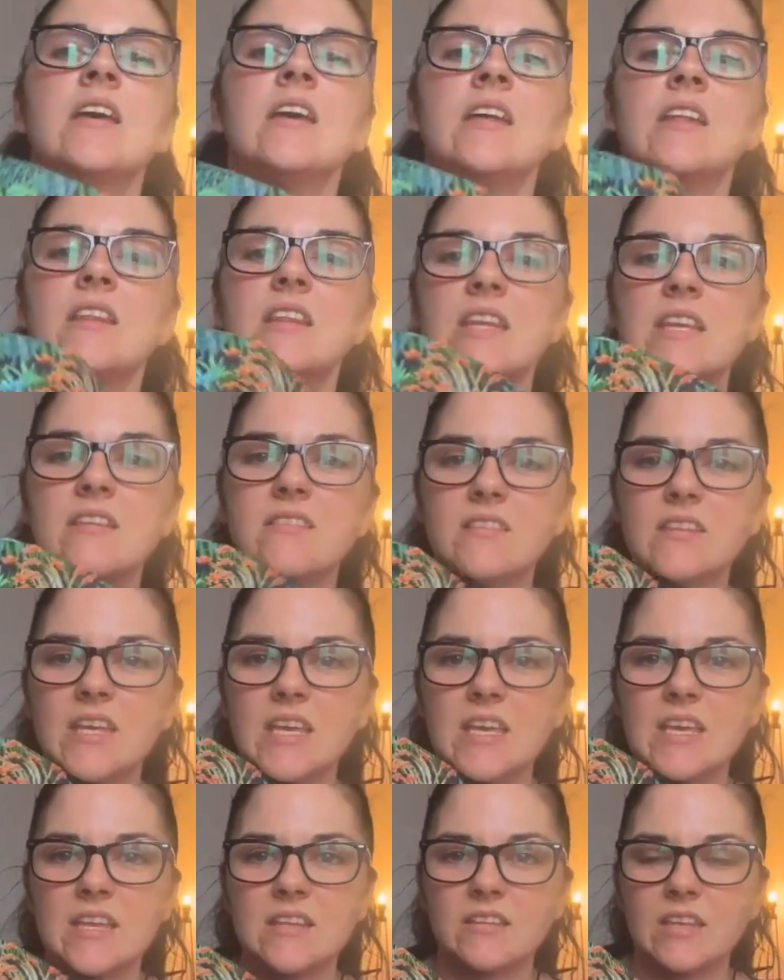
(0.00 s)
This
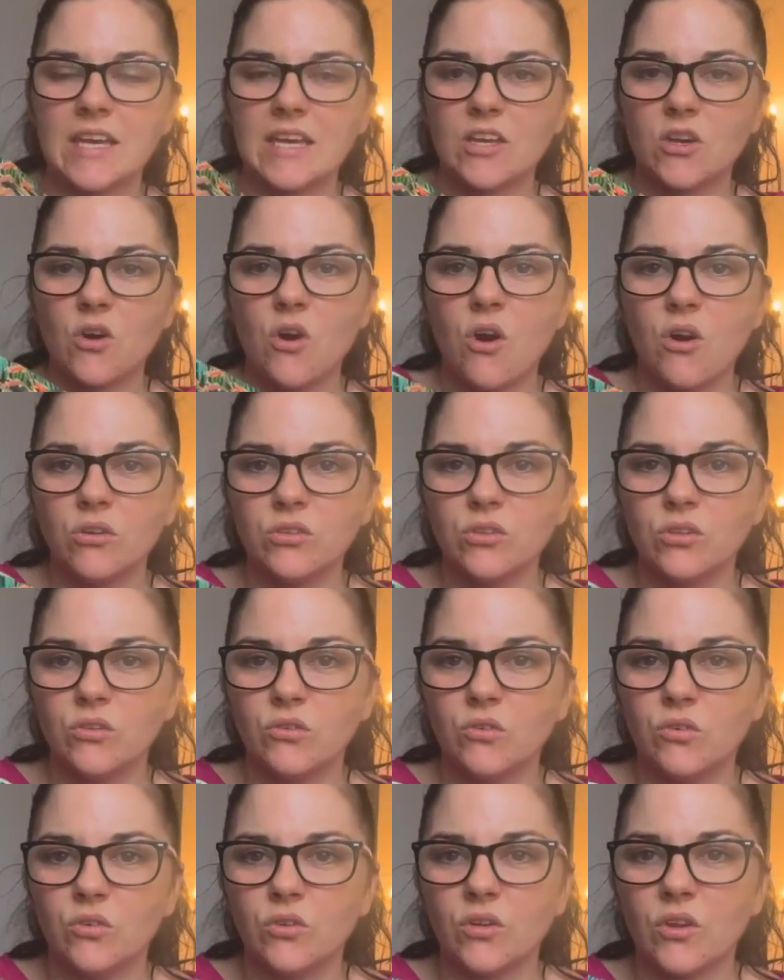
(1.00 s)
is a cotton
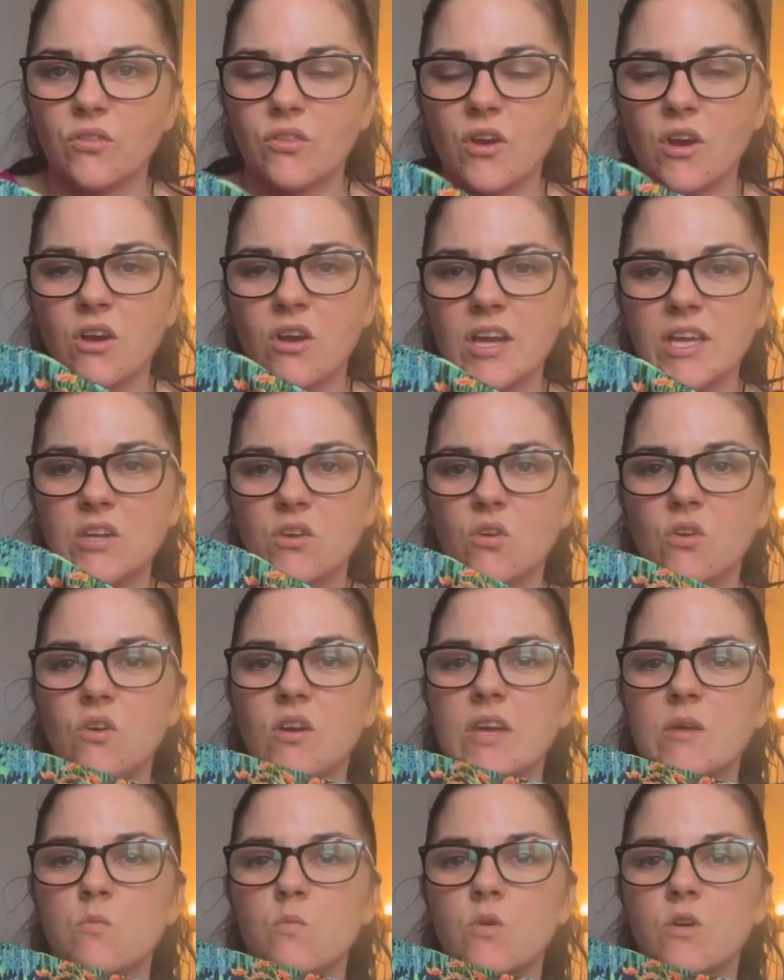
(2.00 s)
lawn that I
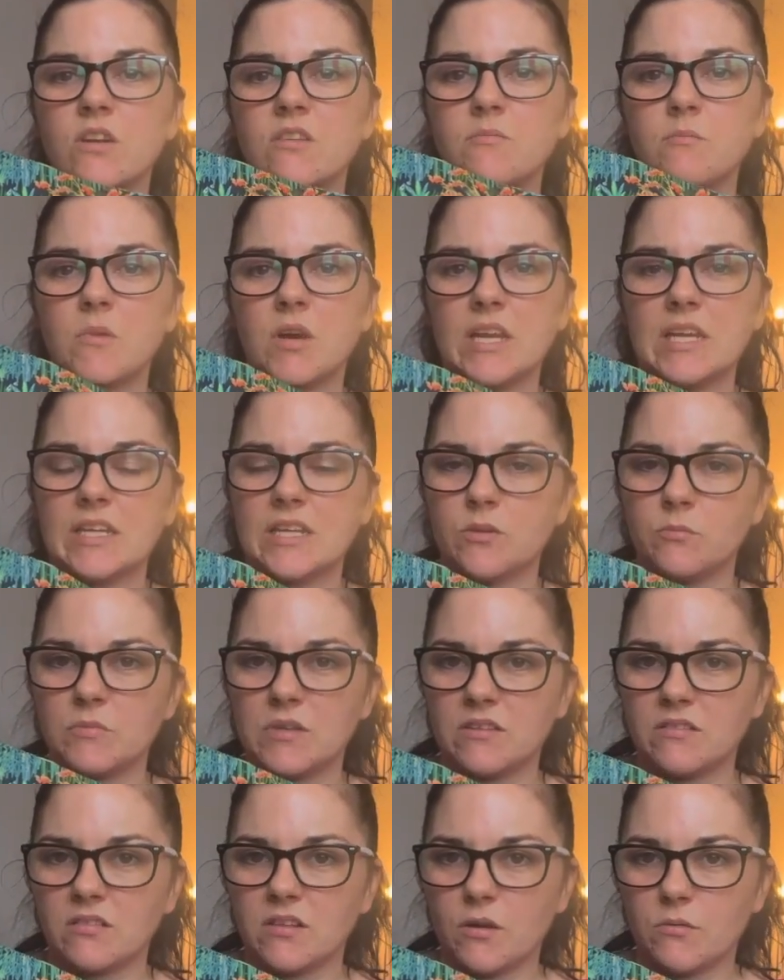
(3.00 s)
got in one of my Little
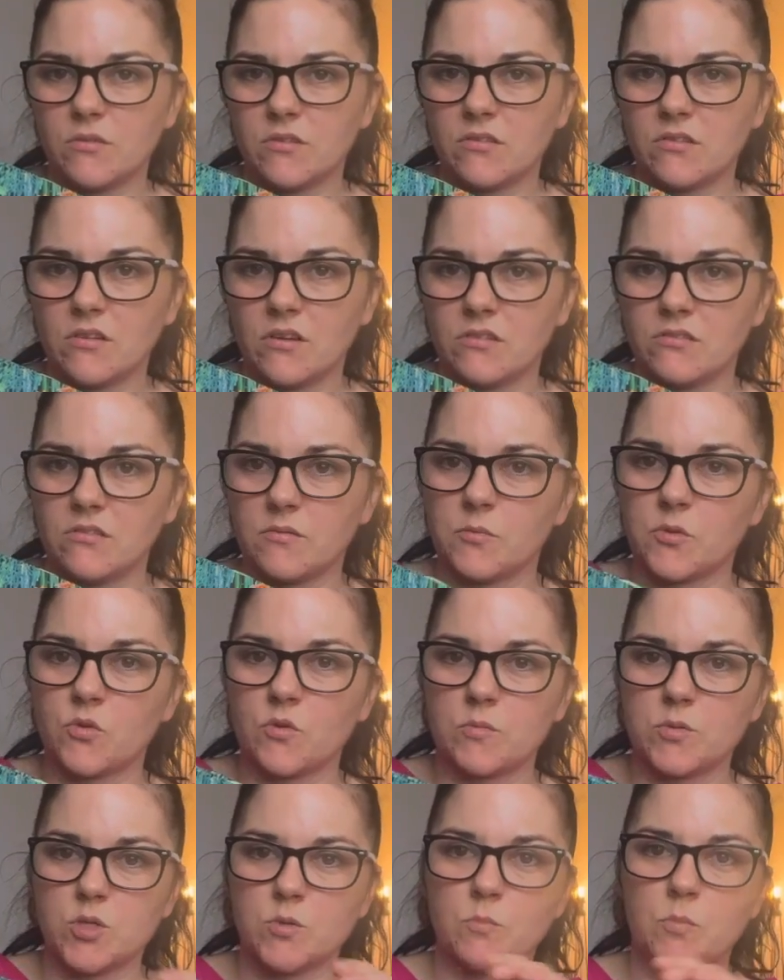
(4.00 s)
Miss So-and-So
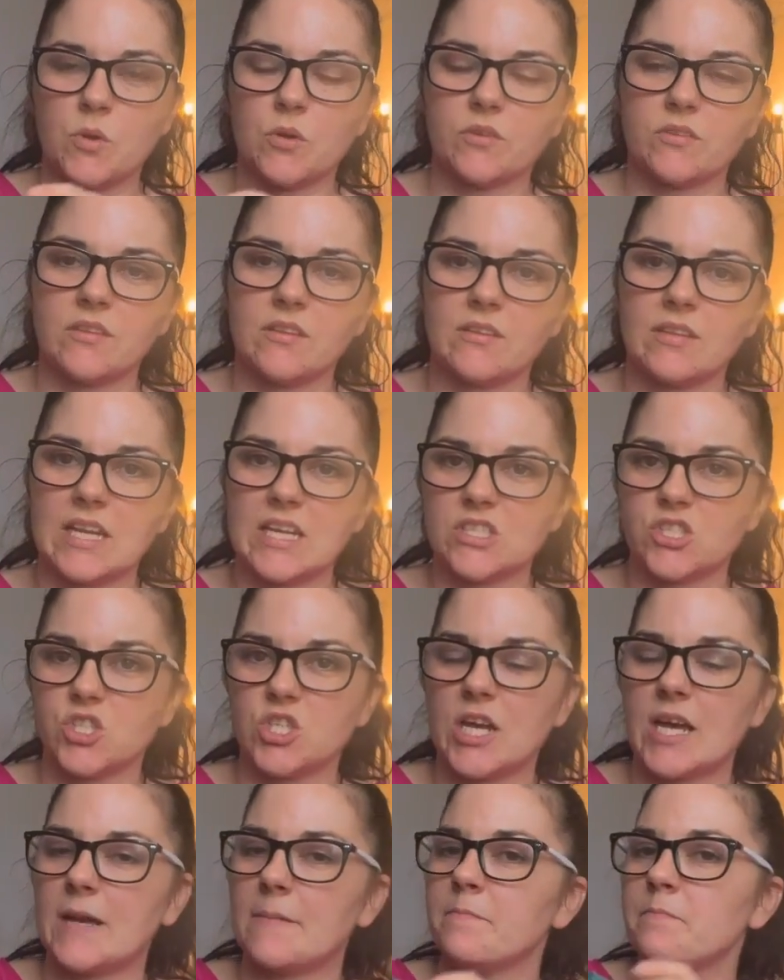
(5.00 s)
subscription boxes last
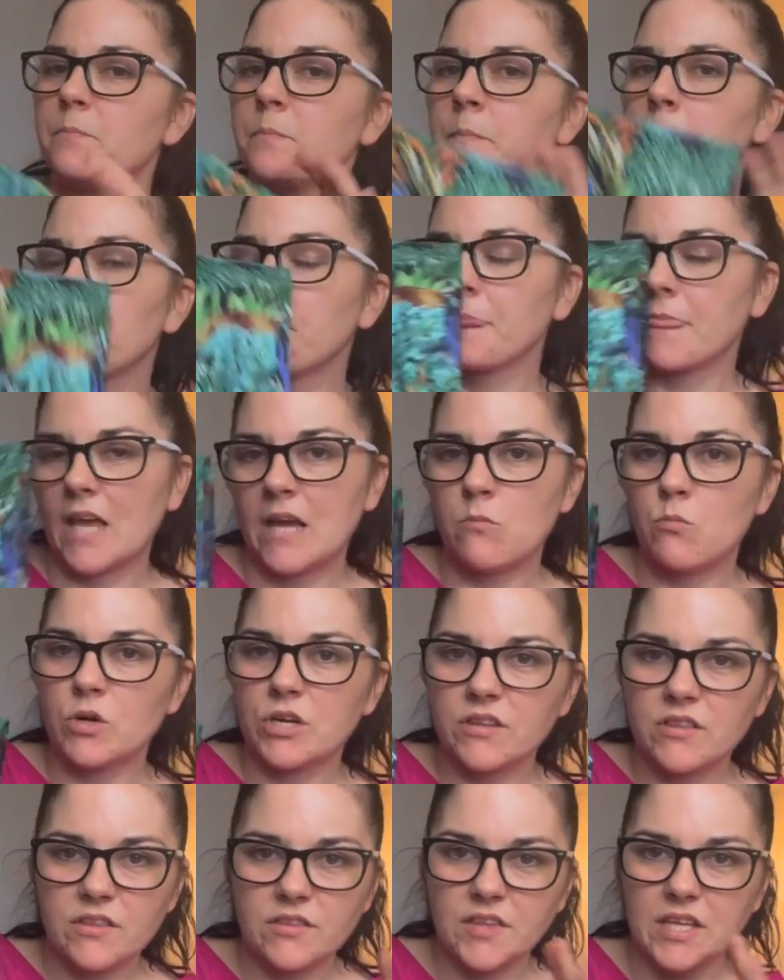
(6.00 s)
year. And one
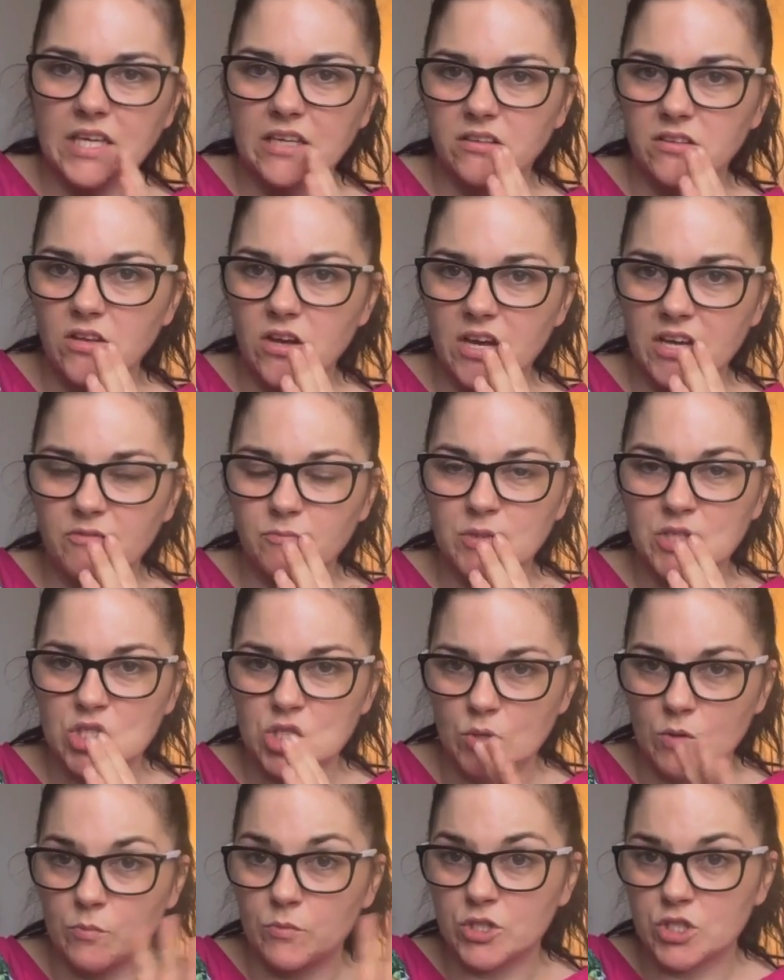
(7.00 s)
of the things that I've been
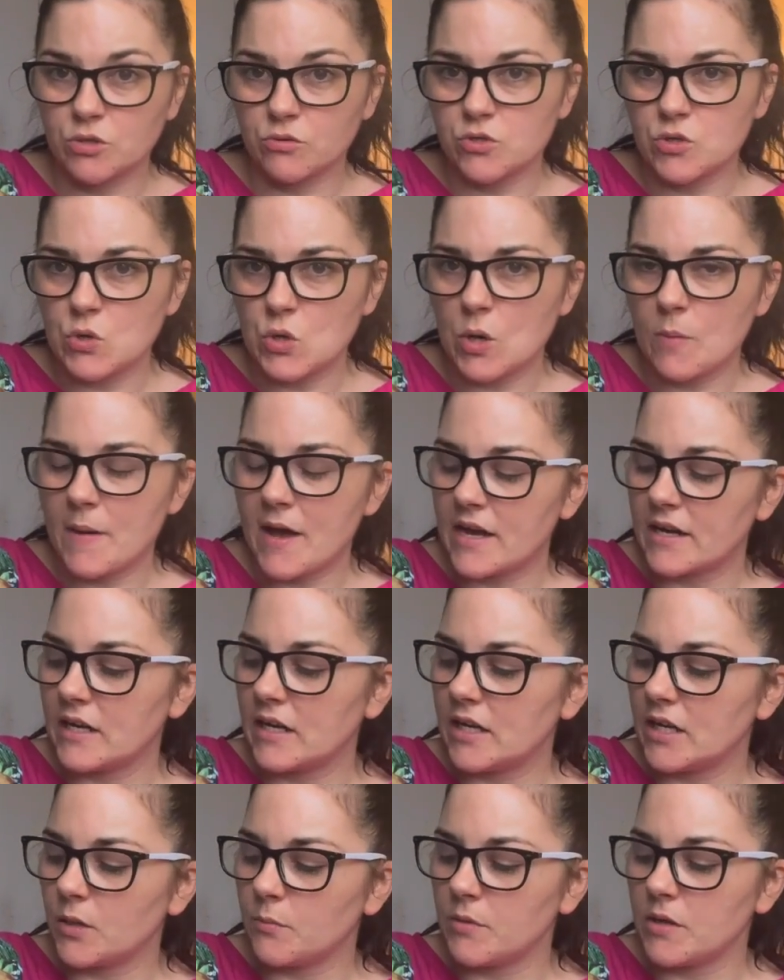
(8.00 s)
doing, which I'll talk about in a
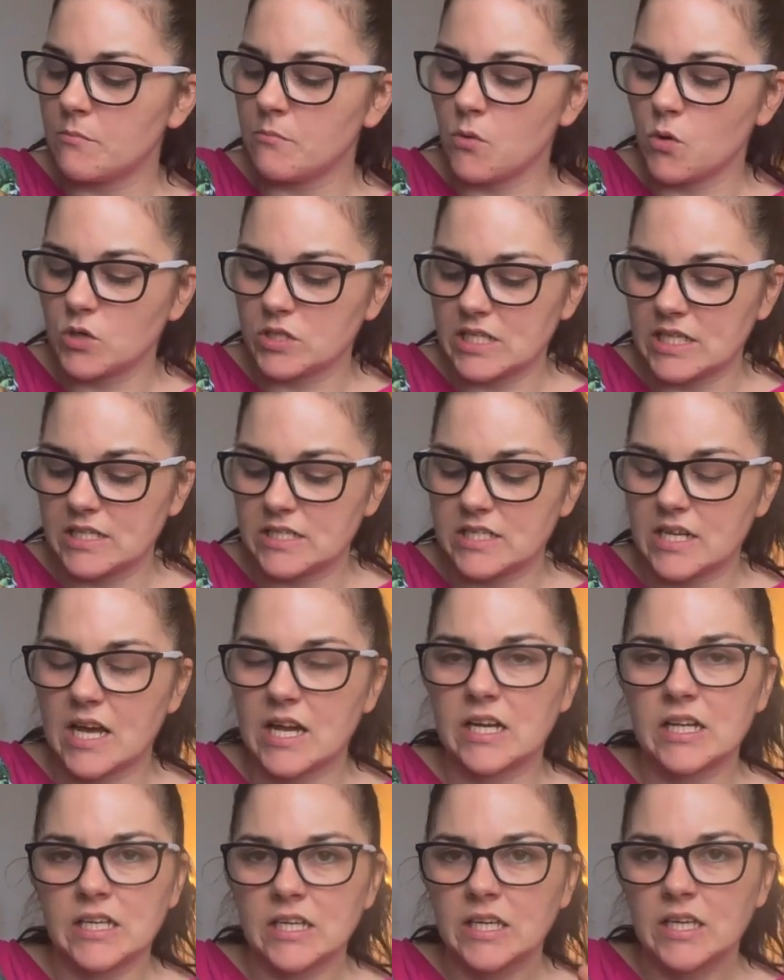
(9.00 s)
little bit more
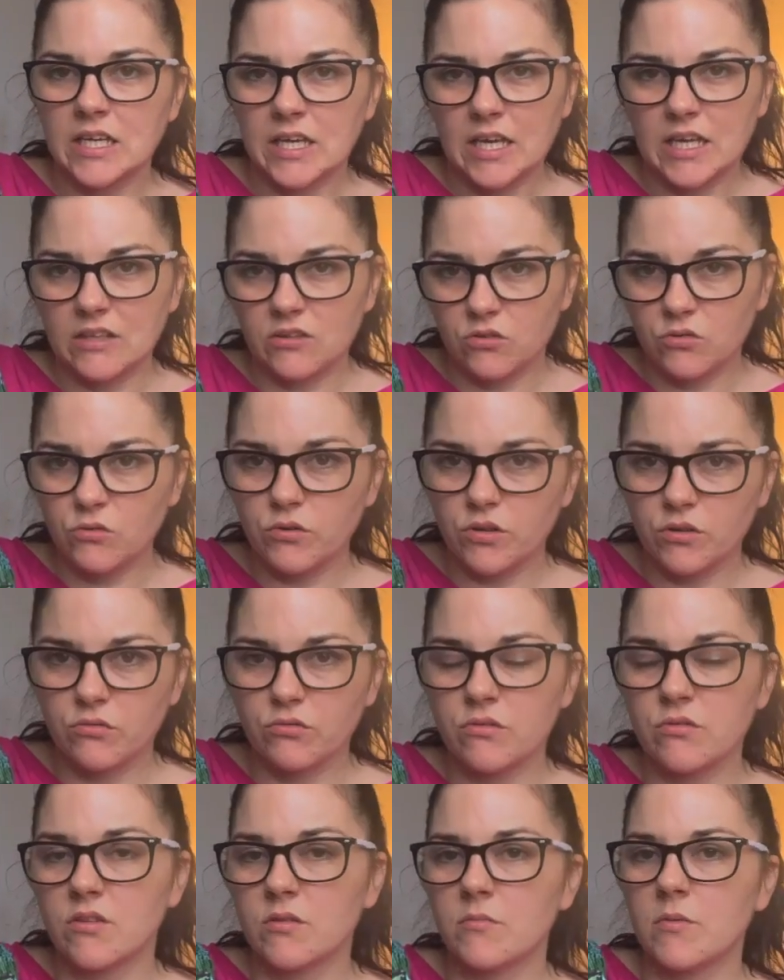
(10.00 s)
detail, is sorting
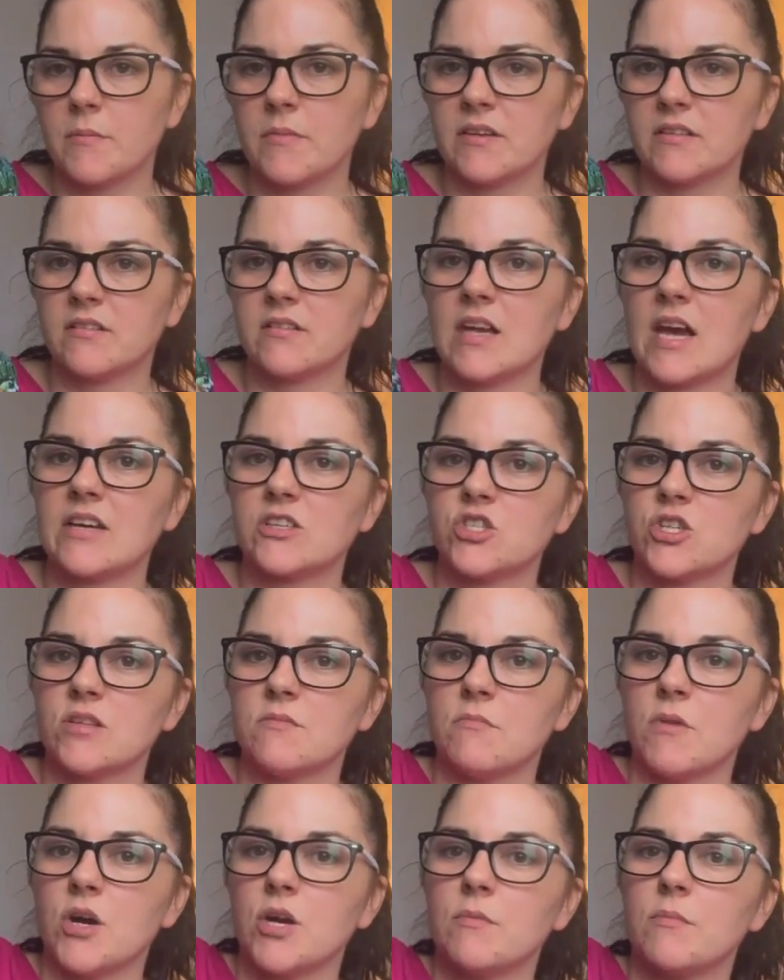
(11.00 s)
through some of my stash at the
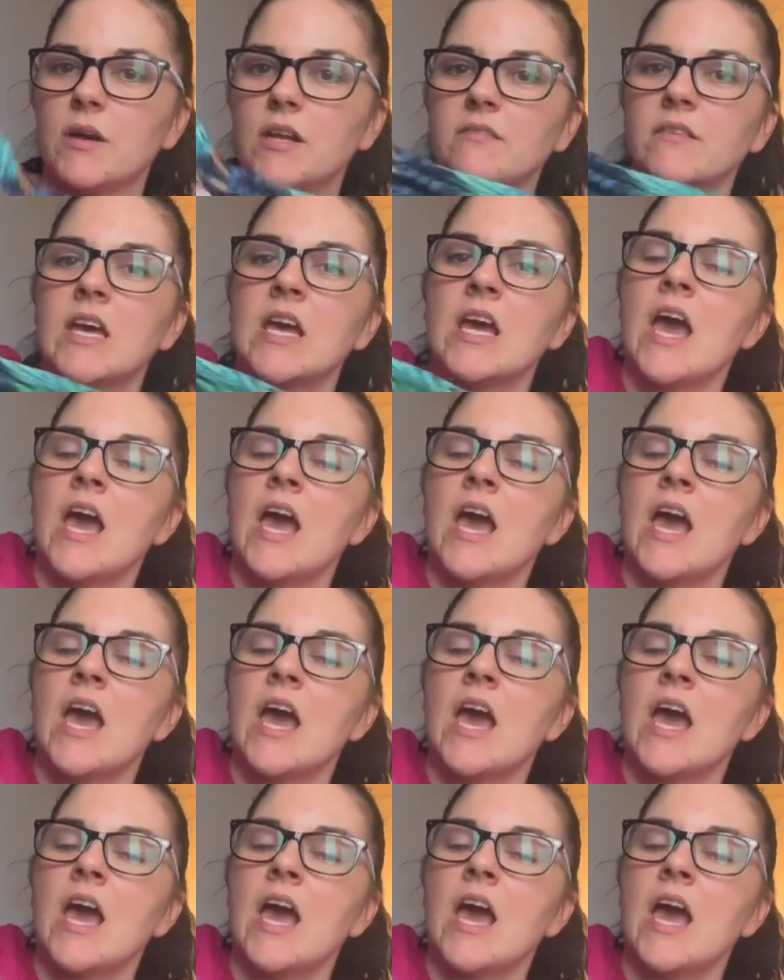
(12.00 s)
moment.